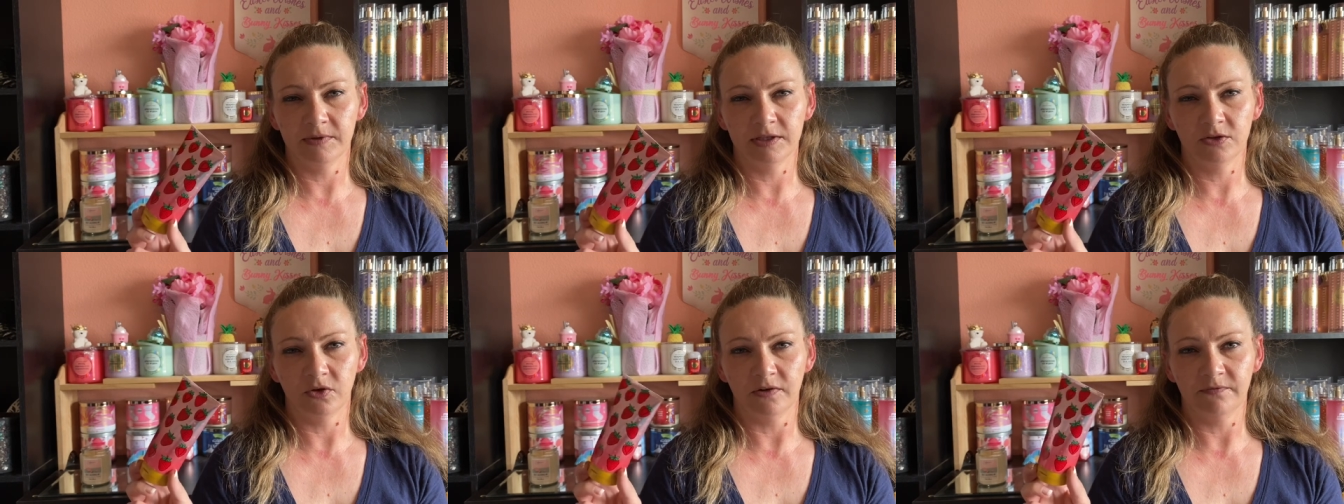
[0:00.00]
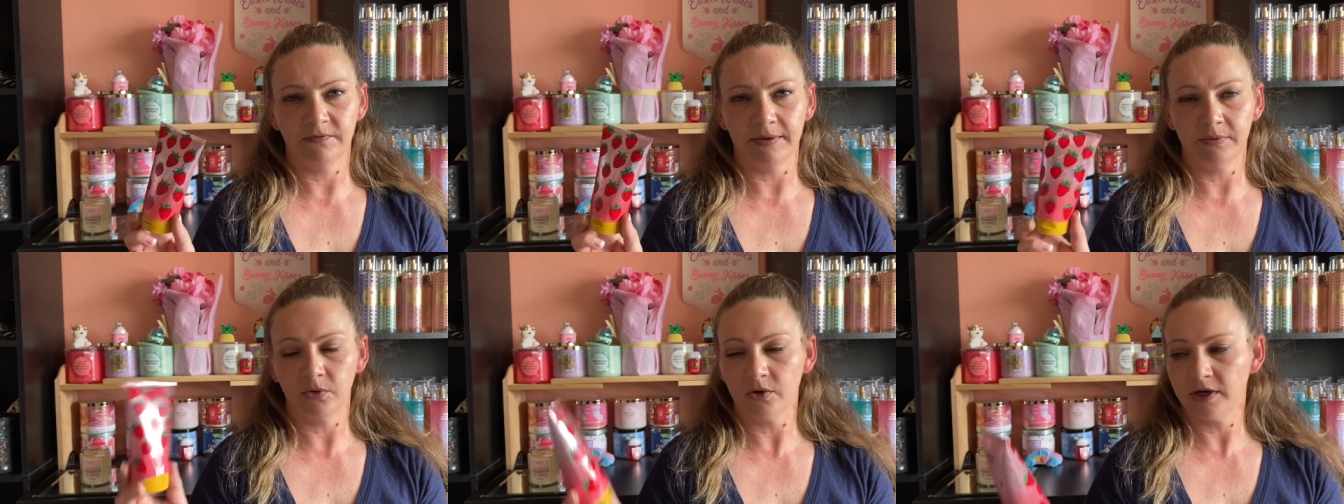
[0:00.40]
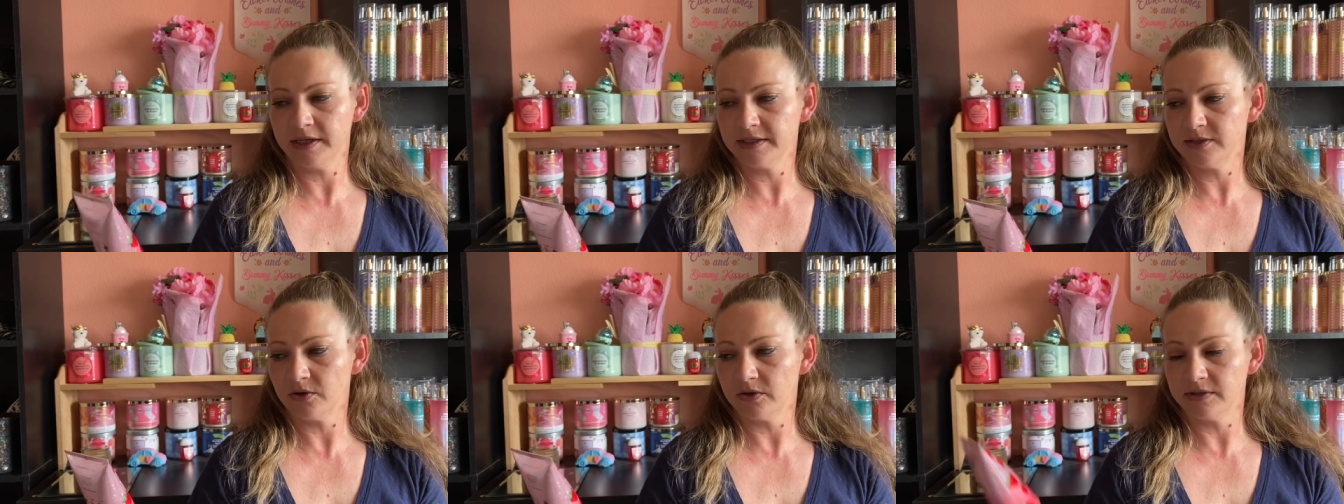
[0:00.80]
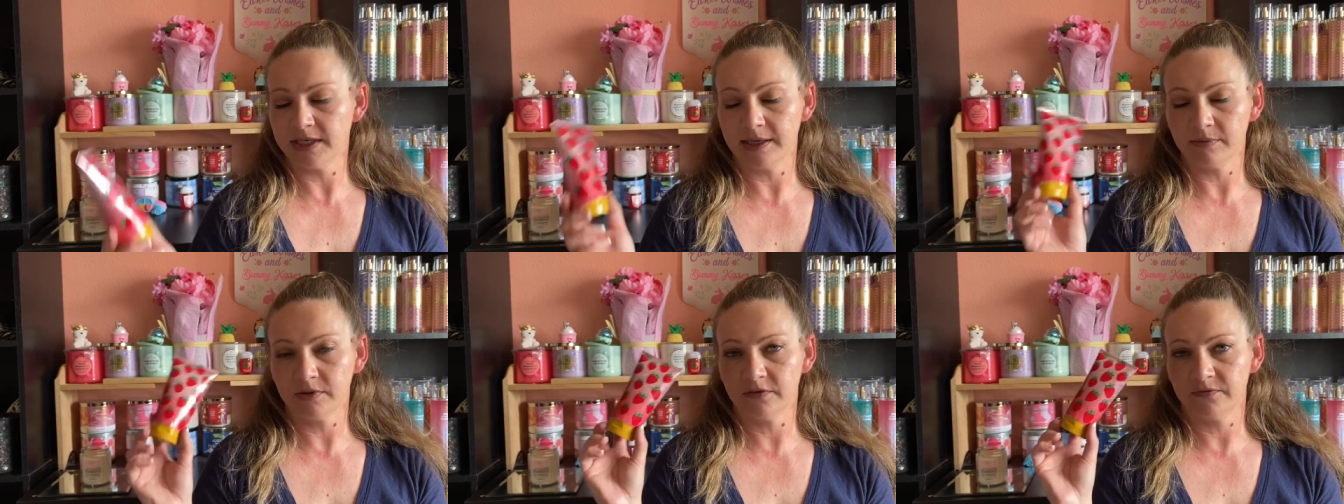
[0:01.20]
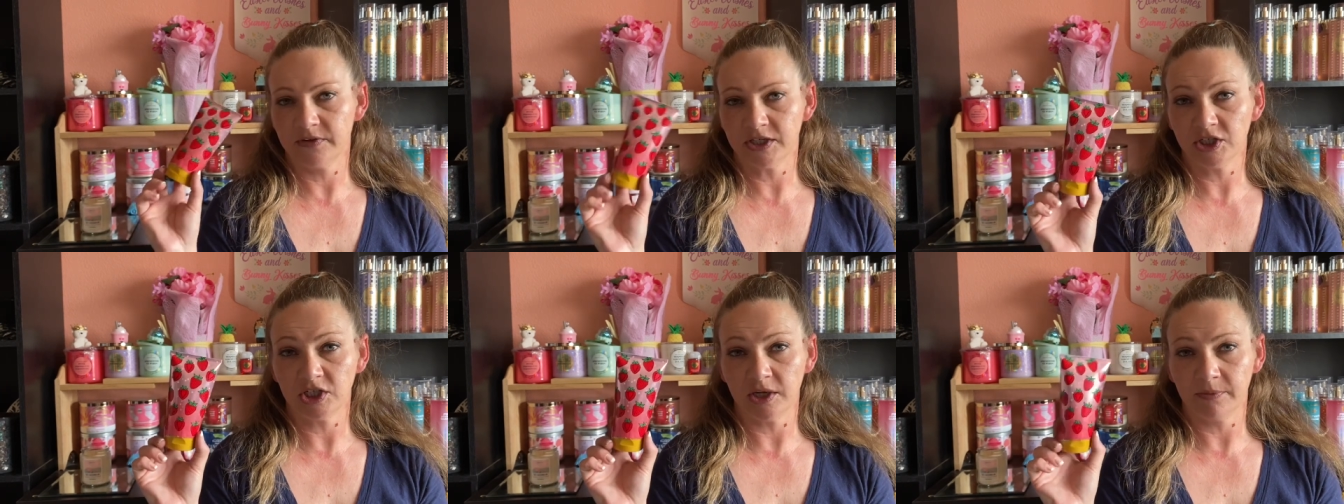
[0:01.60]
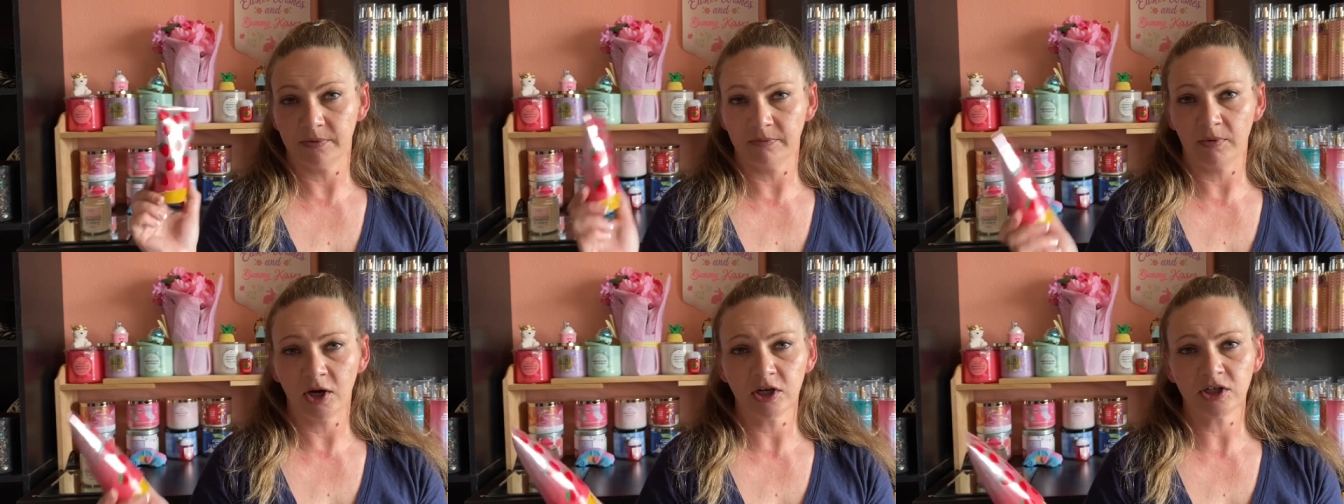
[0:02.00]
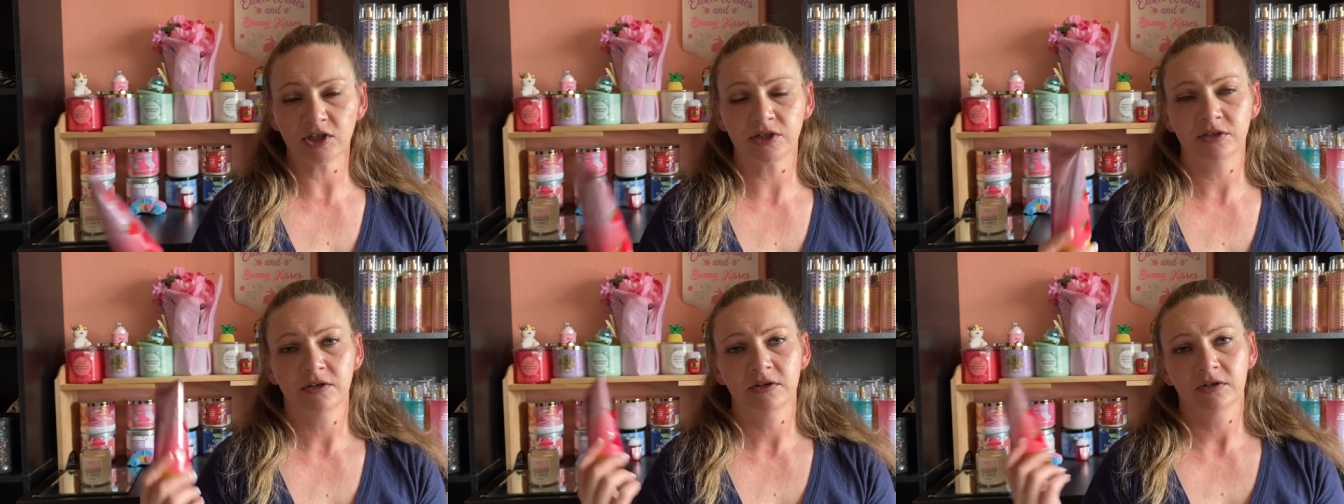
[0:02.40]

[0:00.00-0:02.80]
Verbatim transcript: during February, so I was able to finish it up in March.